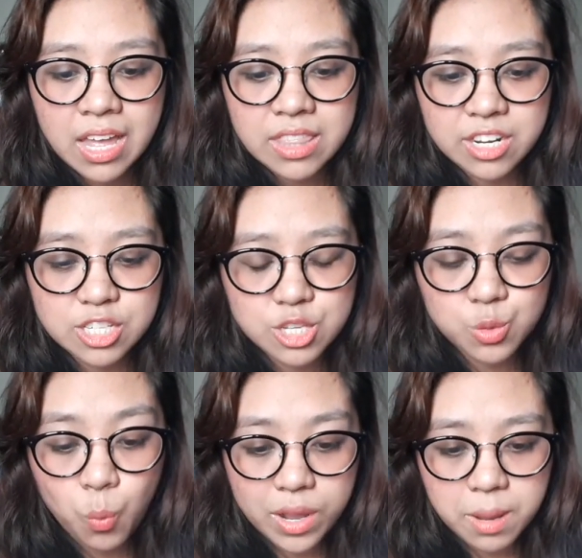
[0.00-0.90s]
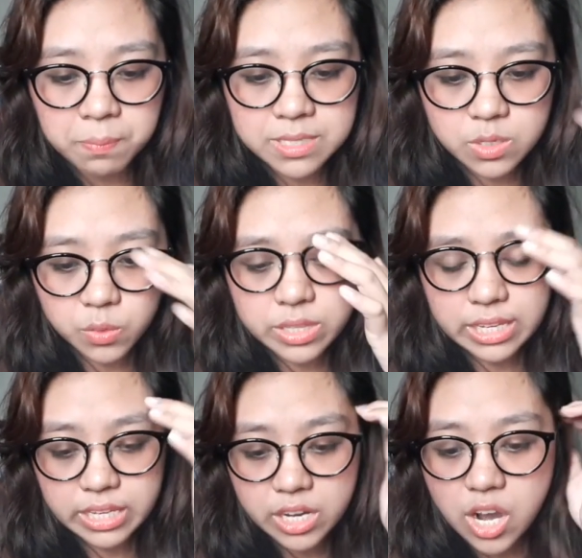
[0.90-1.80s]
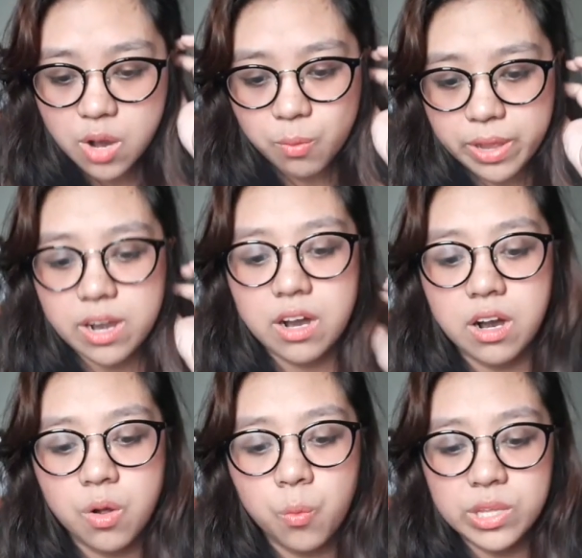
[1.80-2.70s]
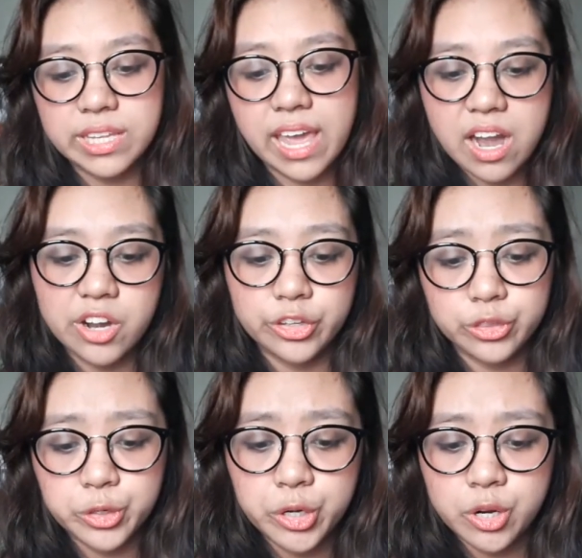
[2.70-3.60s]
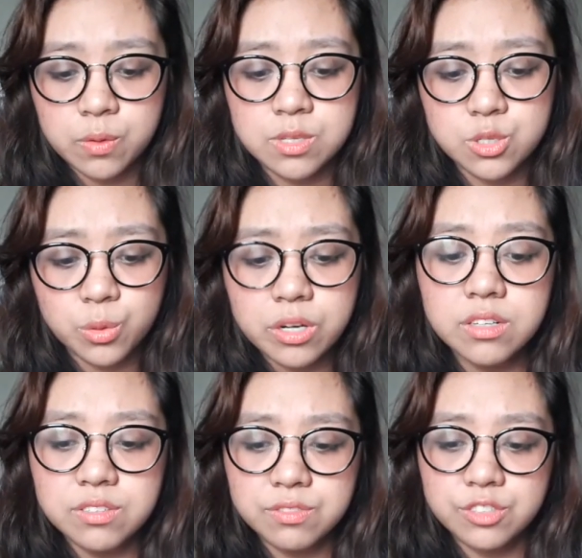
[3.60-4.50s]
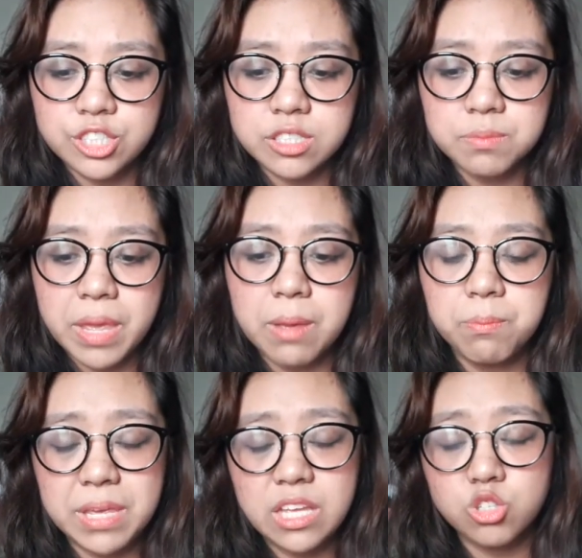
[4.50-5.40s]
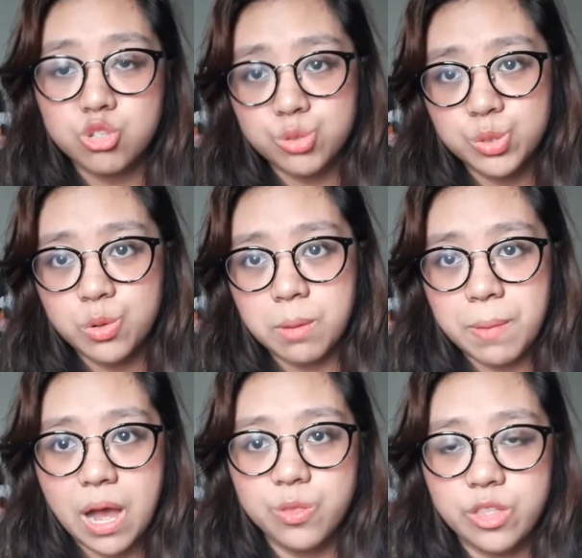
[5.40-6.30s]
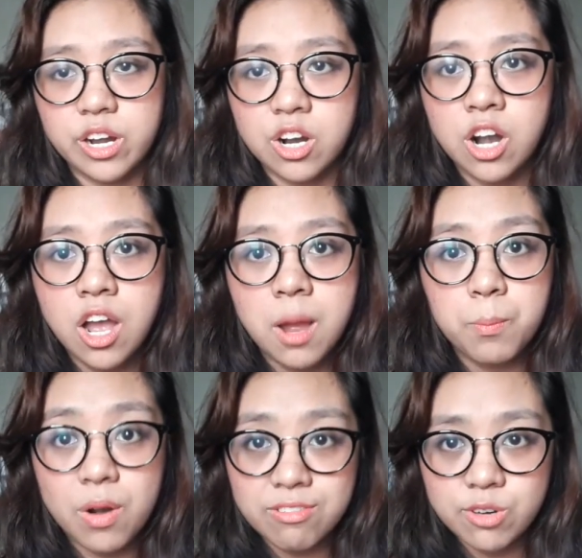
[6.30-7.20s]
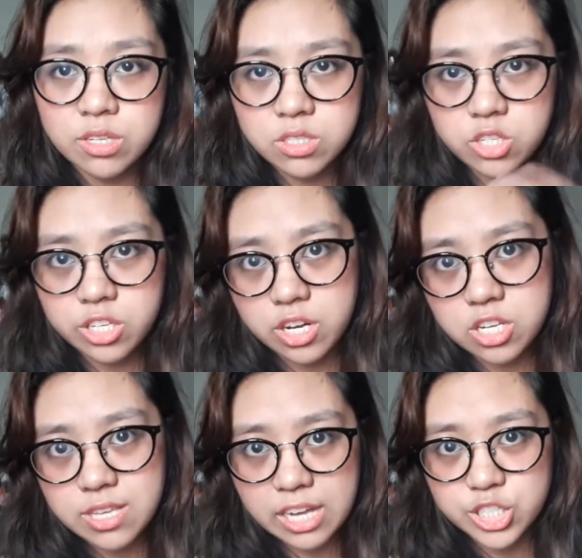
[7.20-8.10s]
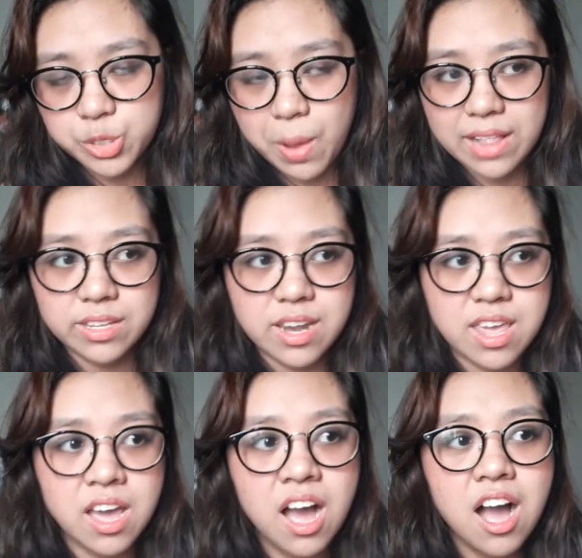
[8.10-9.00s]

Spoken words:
there's this one episode here where one character is sort of just being true about their preference or their sexuality.